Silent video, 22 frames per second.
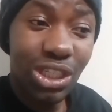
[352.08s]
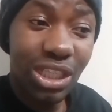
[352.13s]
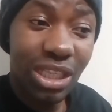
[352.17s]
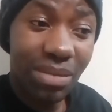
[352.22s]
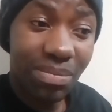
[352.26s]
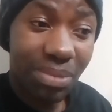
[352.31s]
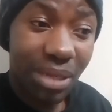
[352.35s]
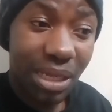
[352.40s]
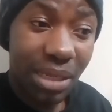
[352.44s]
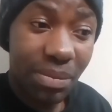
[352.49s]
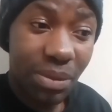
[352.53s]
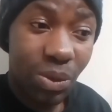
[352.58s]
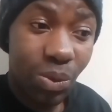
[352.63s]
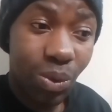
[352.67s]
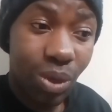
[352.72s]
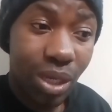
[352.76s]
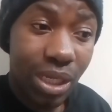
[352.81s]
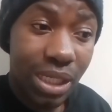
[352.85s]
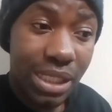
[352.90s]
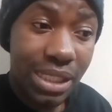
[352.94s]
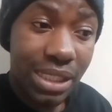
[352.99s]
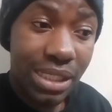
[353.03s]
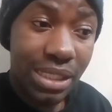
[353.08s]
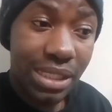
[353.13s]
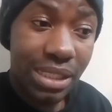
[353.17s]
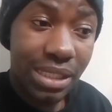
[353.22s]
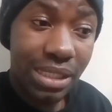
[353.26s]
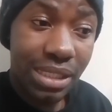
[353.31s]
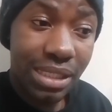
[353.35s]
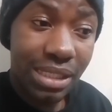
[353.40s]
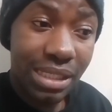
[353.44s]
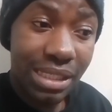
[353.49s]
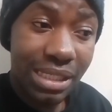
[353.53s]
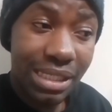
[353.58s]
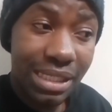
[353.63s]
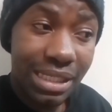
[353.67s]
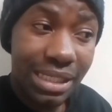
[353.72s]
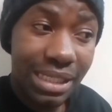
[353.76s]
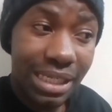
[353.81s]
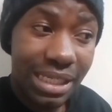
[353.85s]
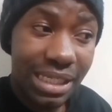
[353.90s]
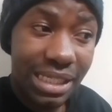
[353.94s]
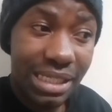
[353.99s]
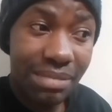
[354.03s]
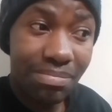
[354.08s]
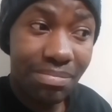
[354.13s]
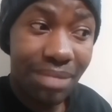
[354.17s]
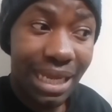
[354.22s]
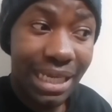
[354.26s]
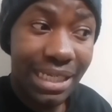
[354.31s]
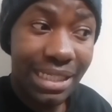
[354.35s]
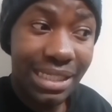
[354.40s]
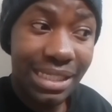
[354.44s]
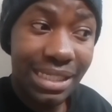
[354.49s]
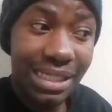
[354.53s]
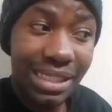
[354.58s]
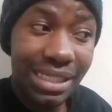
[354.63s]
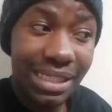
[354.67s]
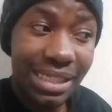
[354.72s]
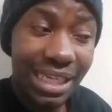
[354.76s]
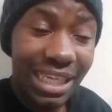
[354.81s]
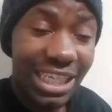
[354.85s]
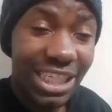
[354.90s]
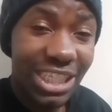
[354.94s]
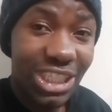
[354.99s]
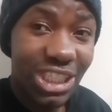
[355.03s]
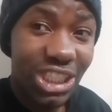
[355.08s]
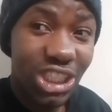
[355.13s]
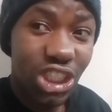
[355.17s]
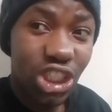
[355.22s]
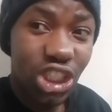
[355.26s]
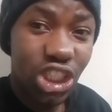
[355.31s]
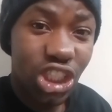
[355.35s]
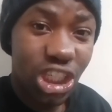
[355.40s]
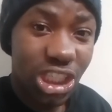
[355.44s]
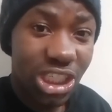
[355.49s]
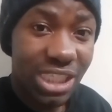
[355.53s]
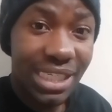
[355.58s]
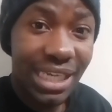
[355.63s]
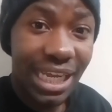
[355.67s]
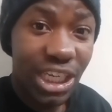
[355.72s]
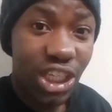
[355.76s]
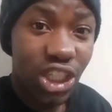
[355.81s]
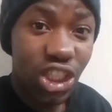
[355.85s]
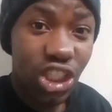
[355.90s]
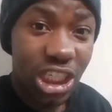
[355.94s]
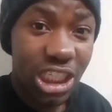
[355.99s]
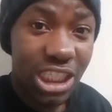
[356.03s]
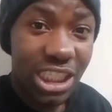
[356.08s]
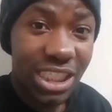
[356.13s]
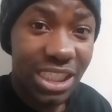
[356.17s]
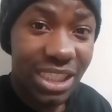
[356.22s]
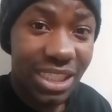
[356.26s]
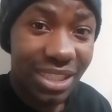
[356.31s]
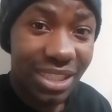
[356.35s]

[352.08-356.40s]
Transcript: the baby was 6 months in gestation.